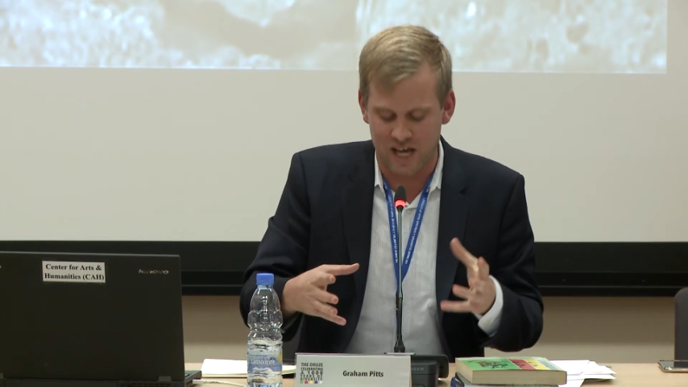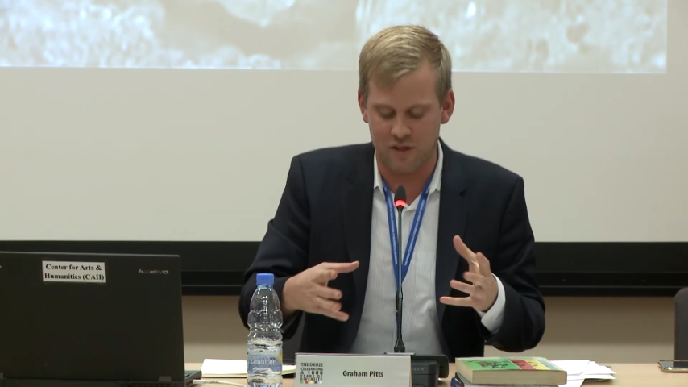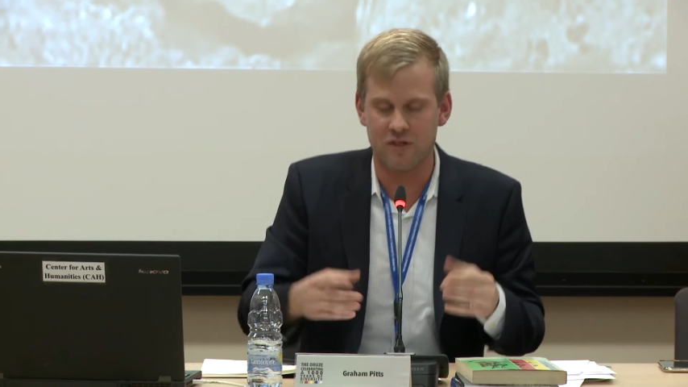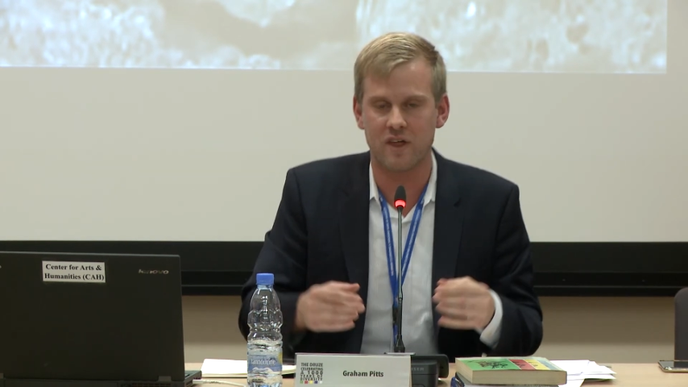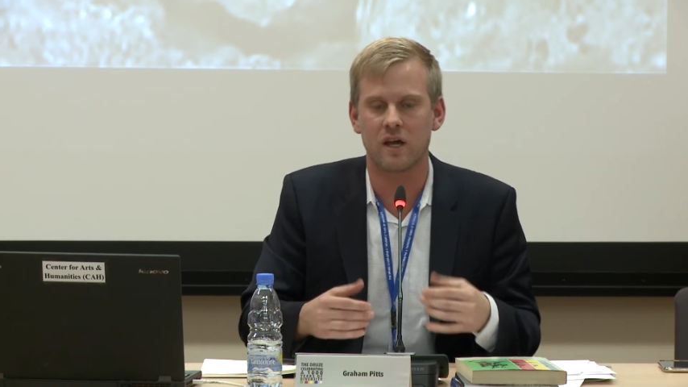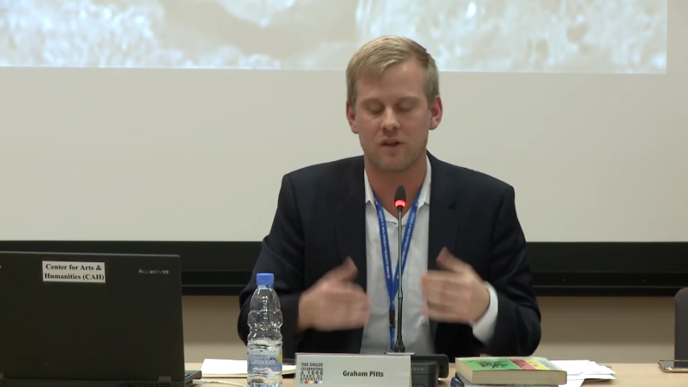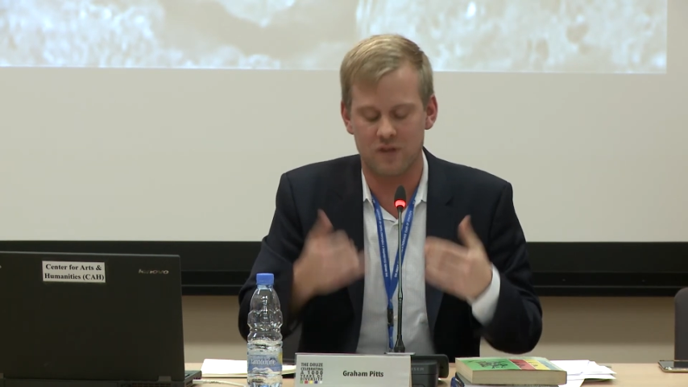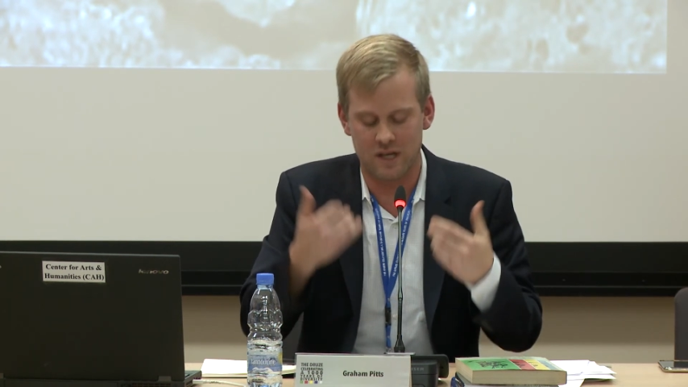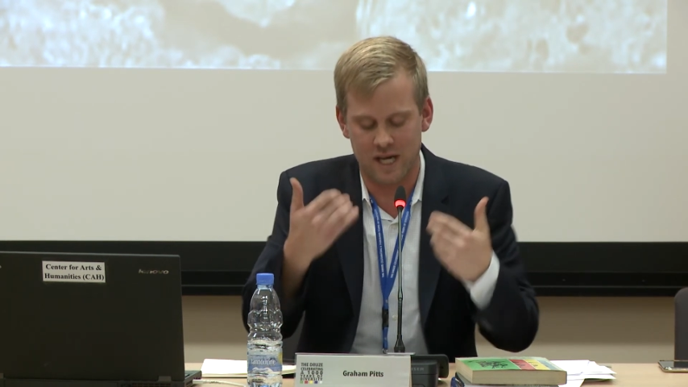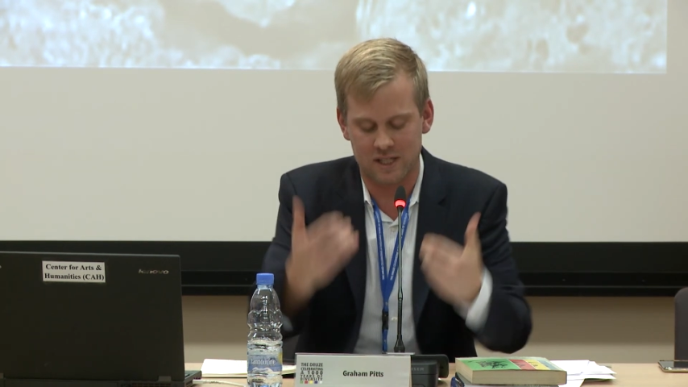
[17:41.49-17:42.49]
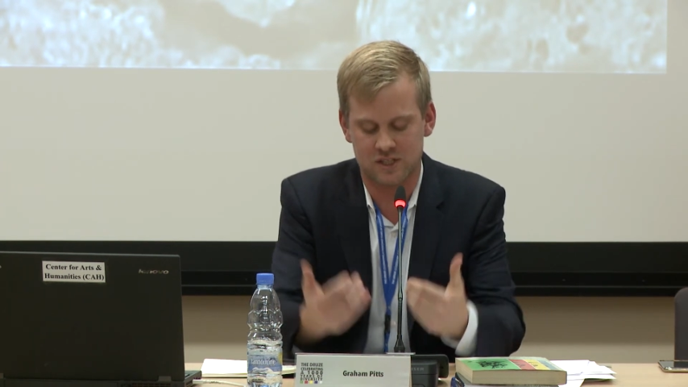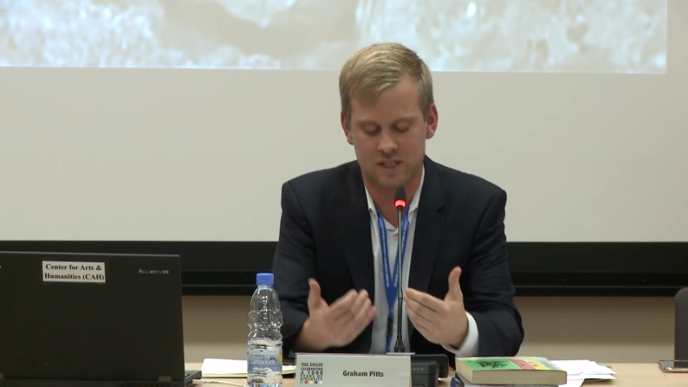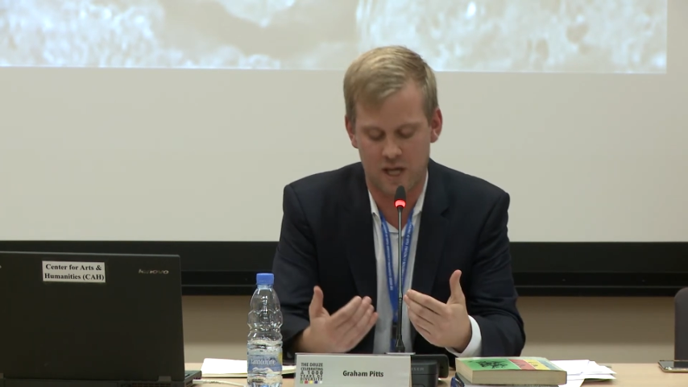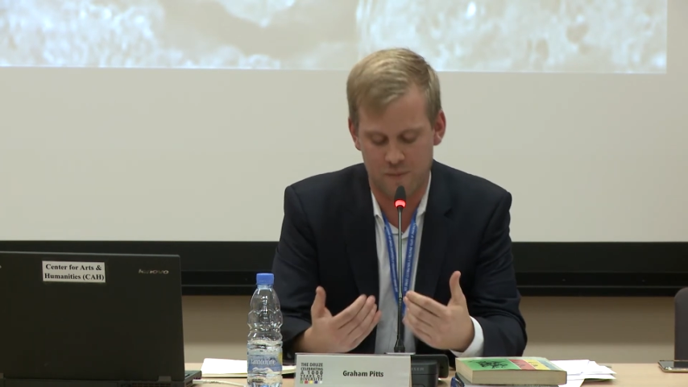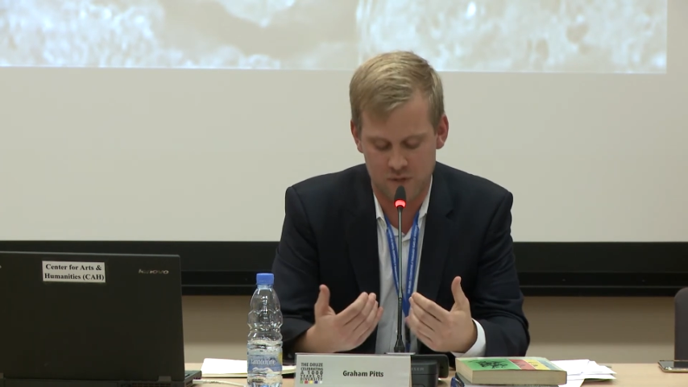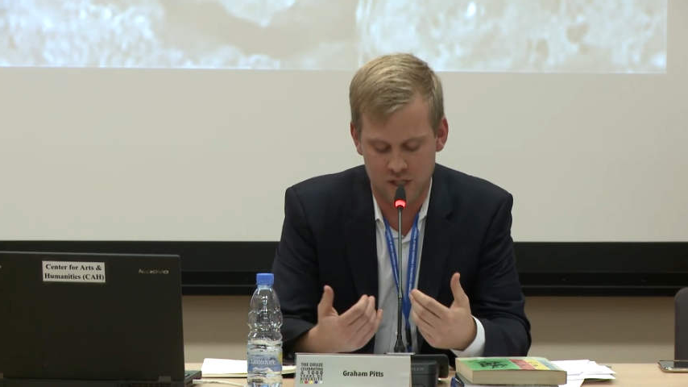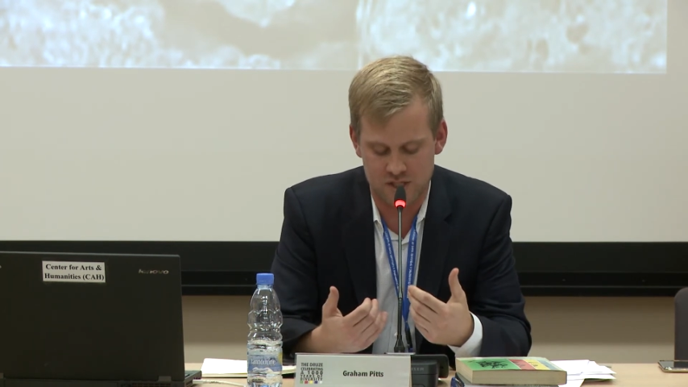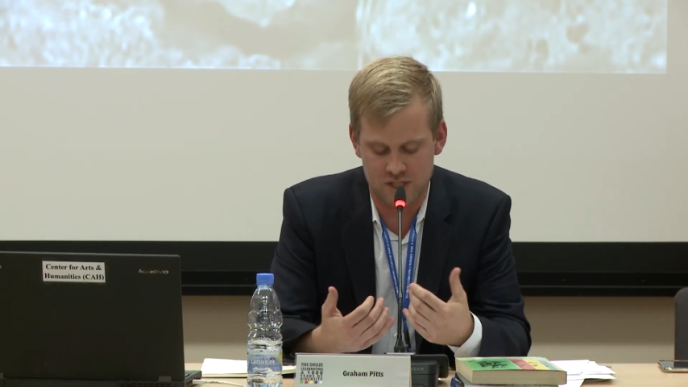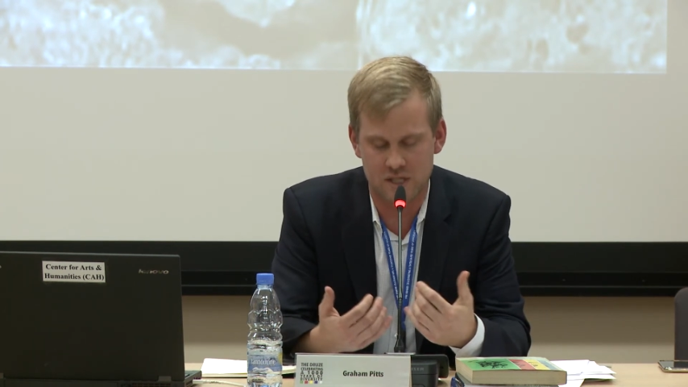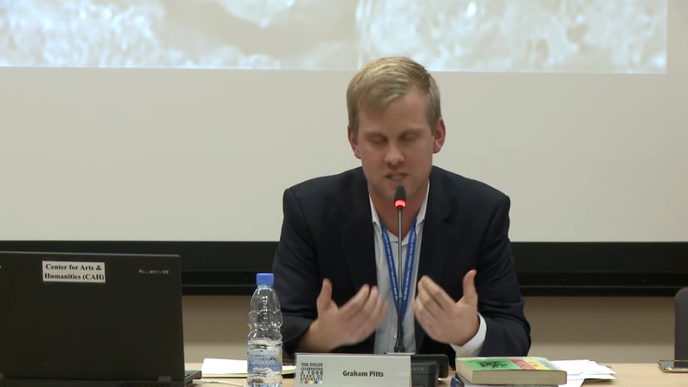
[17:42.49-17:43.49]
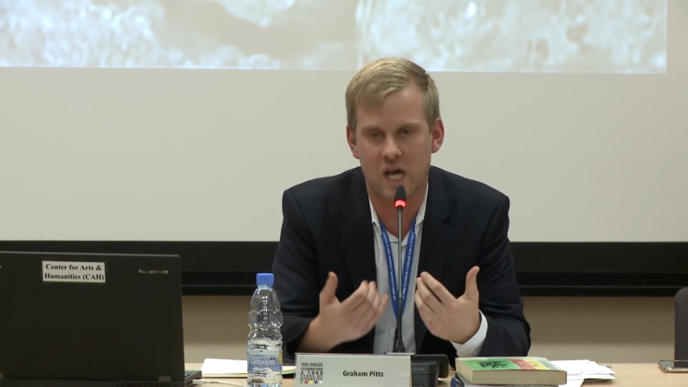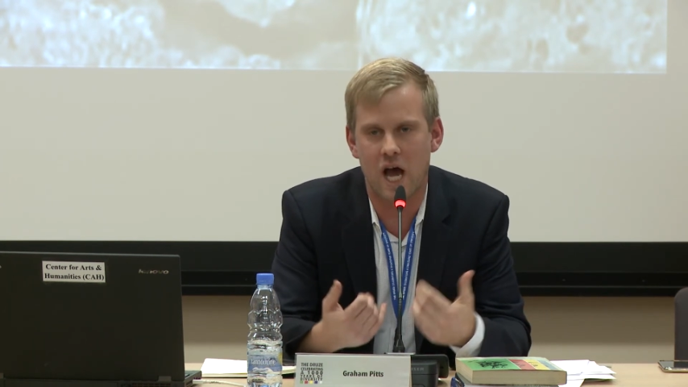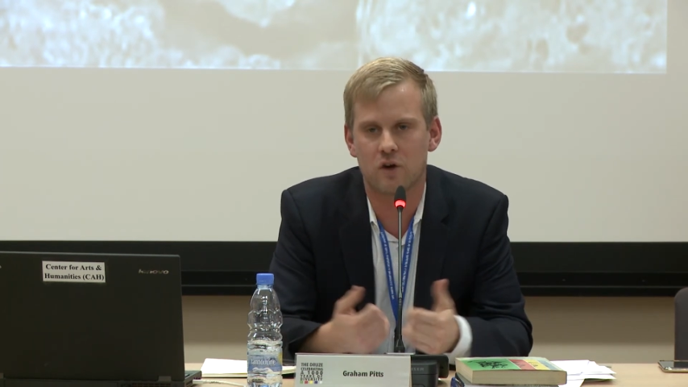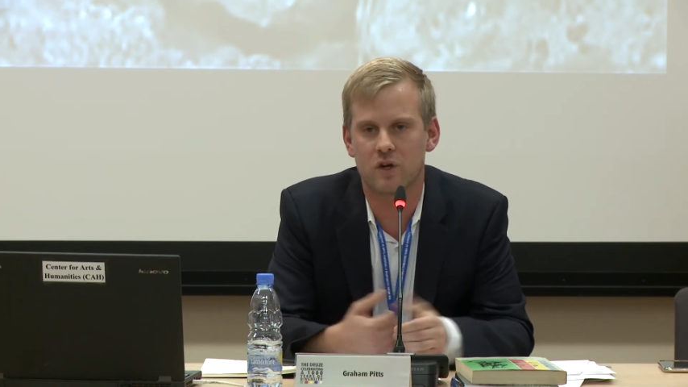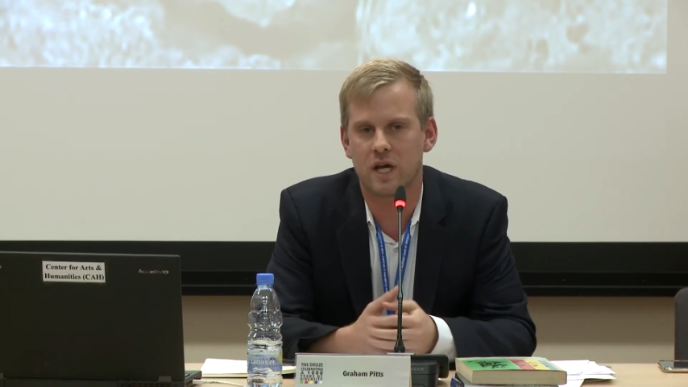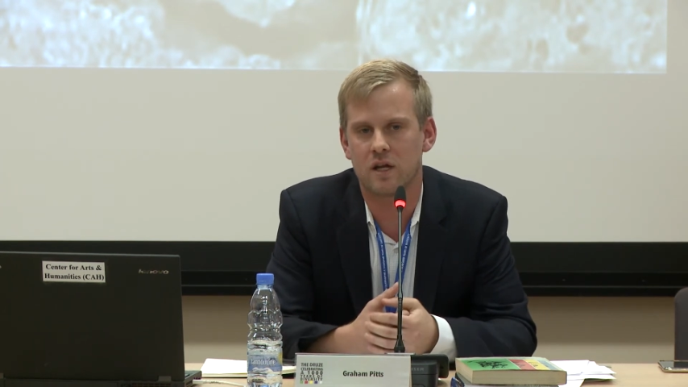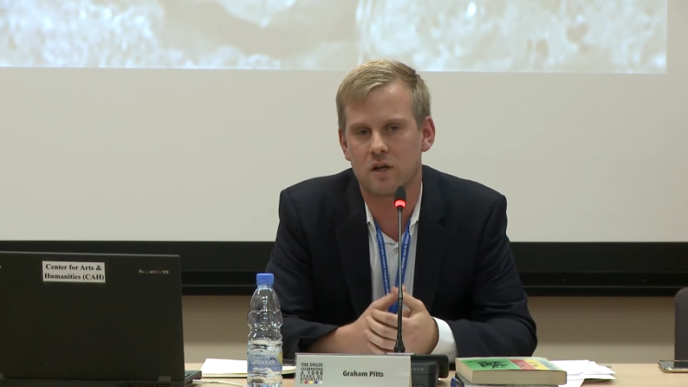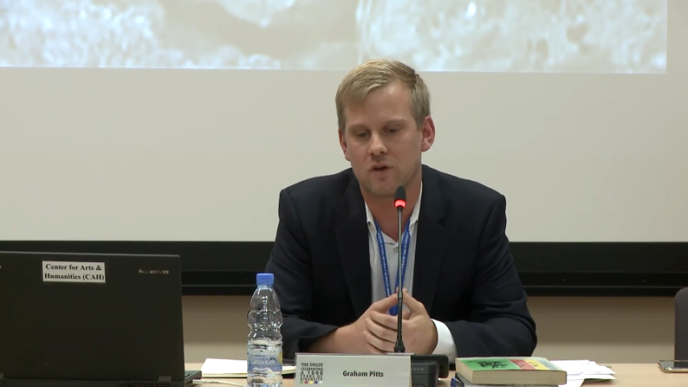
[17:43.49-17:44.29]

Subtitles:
I think the next step is to disaggregate